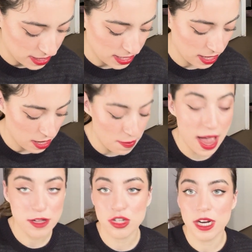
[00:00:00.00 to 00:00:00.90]
It's like an
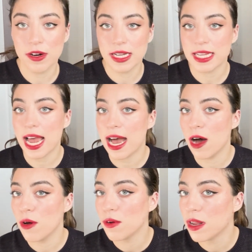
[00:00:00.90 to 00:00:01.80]
imaginary
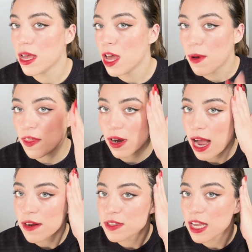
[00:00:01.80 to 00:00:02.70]
town, but they're
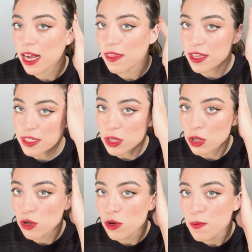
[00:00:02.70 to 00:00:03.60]
kind of stuck in this
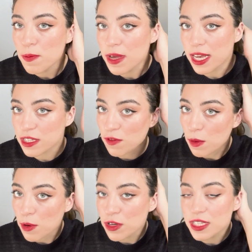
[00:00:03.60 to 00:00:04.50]
loop because of the
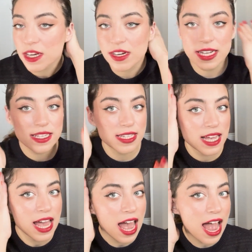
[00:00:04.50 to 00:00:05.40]
book series.
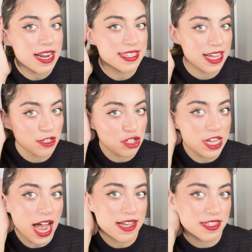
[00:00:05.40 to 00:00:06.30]
And it says she
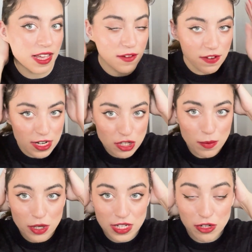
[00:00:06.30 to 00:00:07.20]
has to like finish the
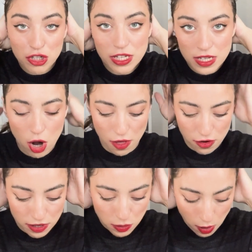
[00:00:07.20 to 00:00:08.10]
book series. She's an
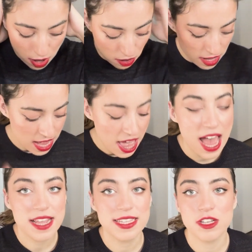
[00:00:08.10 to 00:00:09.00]
author as well.
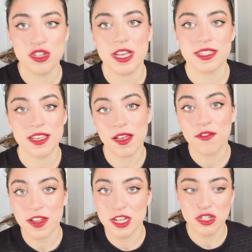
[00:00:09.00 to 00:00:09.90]
And it says she has to like
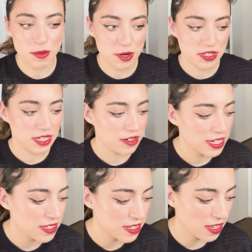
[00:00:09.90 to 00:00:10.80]
finish the book
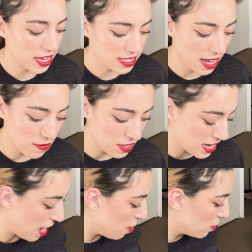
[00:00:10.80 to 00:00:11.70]
series to like save the
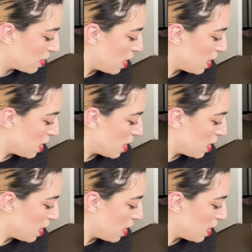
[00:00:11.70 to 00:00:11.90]
town.